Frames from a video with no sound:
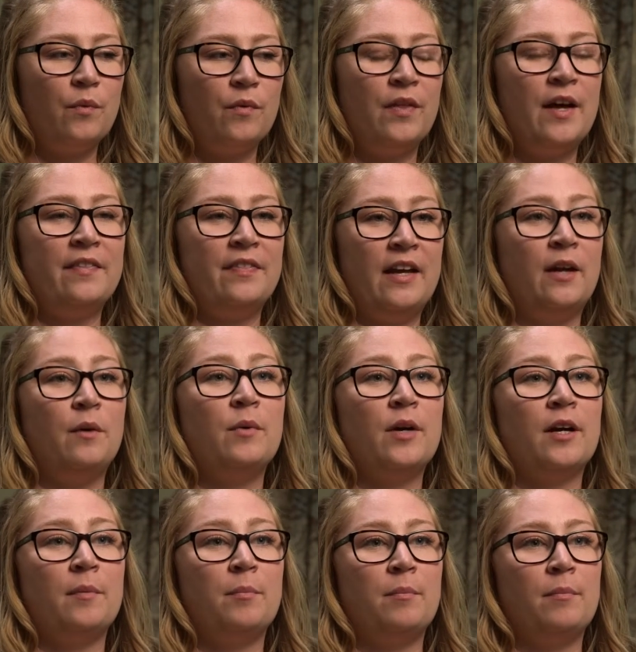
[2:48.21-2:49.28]
that they
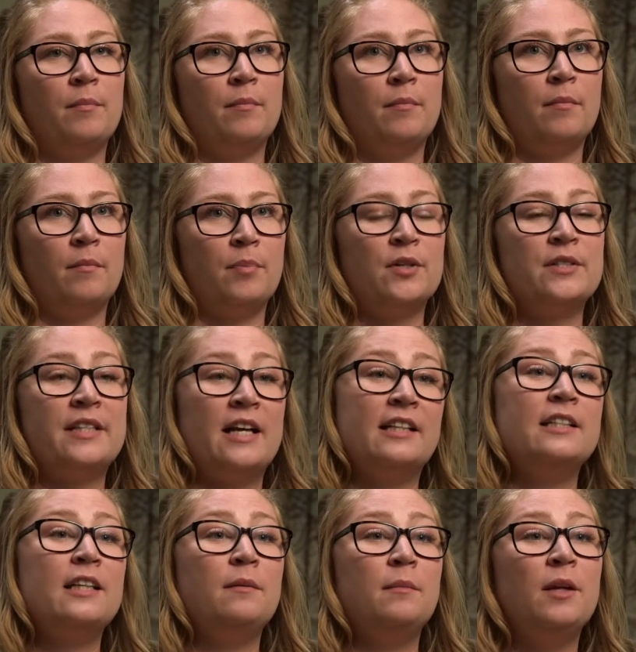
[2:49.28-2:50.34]
were
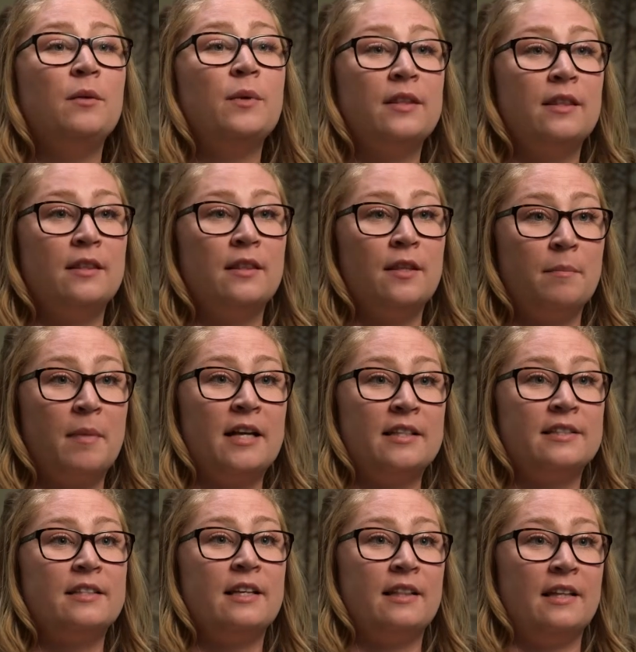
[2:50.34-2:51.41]
presenting me with the
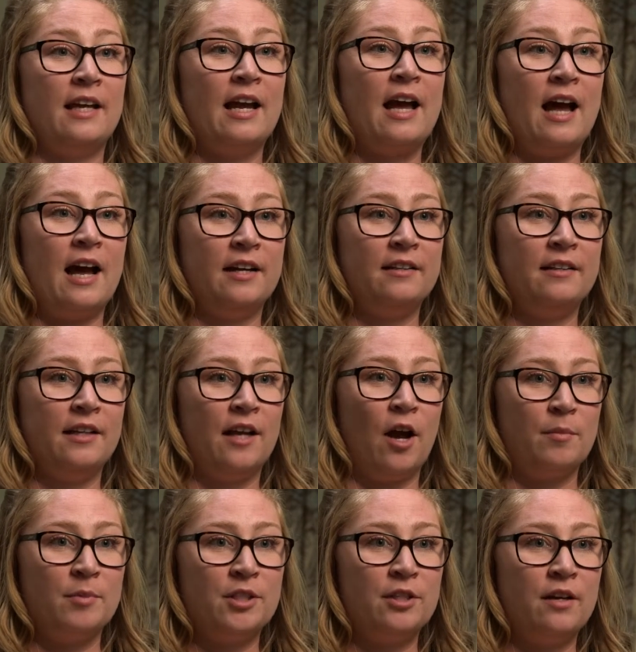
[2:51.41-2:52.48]
best that they had the
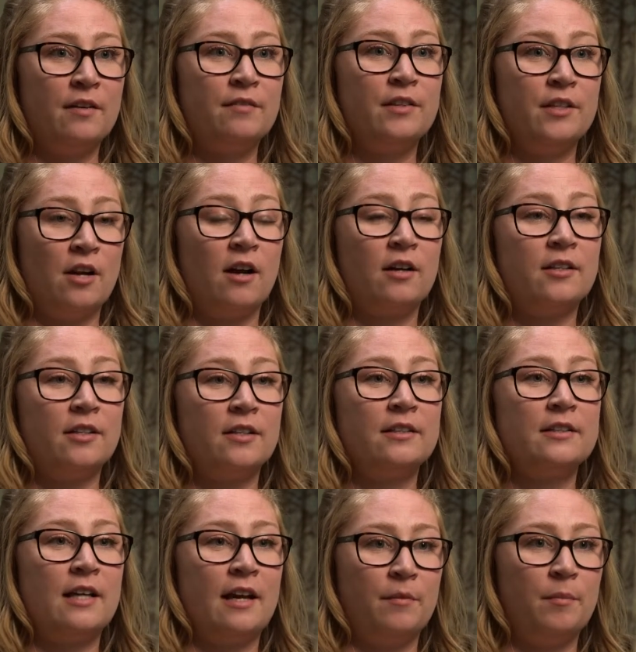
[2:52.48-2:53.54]
option of, the
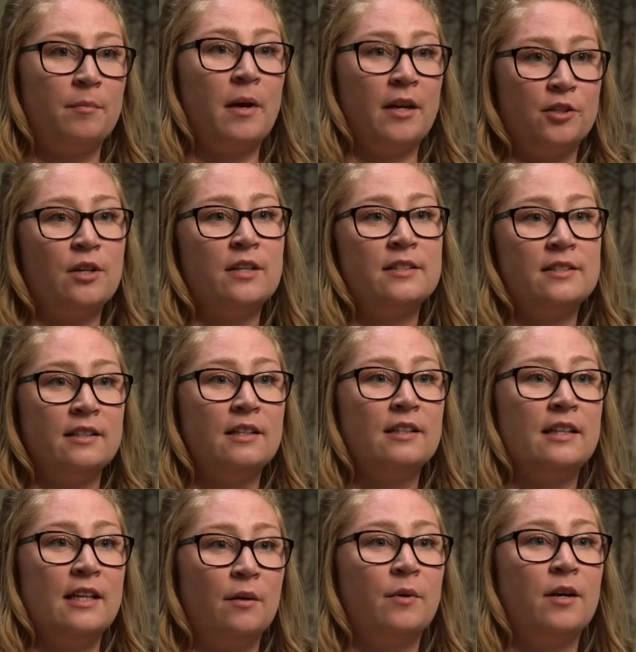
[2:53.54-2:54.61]
doctors. I trusted that
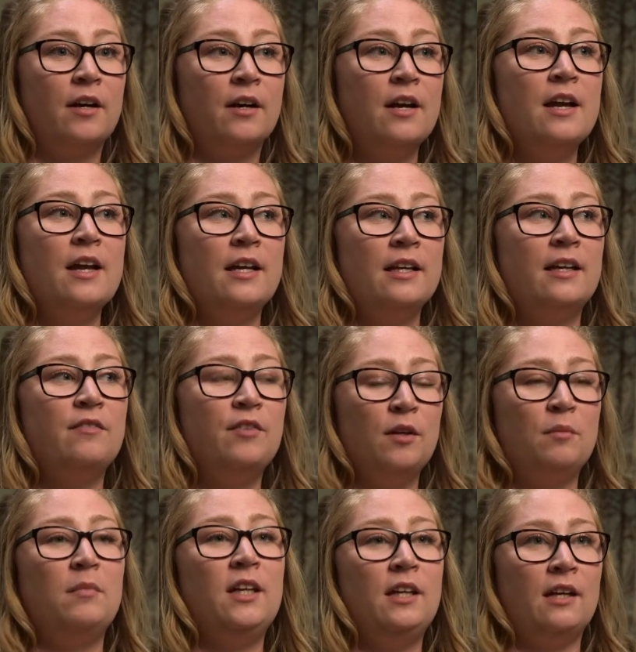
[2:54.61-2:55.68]
they were
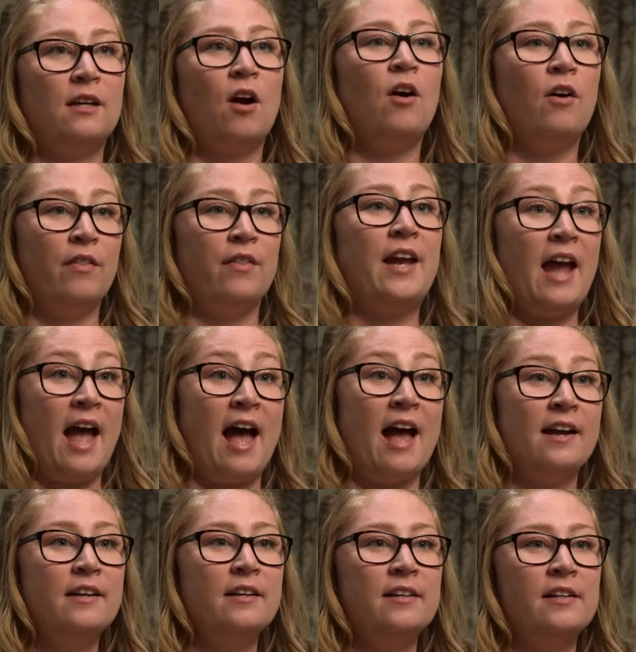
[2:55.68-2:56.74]
giving me all they
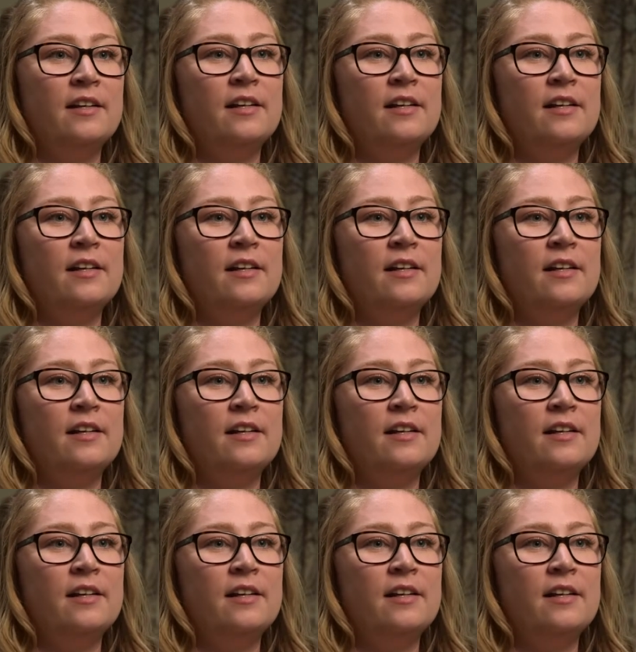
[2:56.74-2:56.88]
had.